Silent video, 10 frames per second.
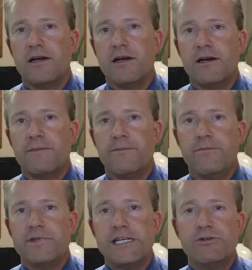Um,
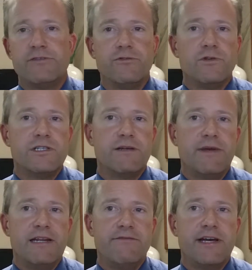citrus fruits and
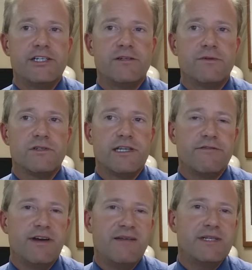many vegetables
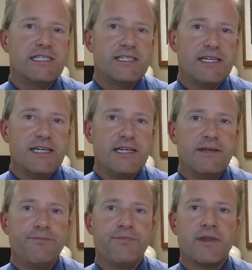have vitamin C,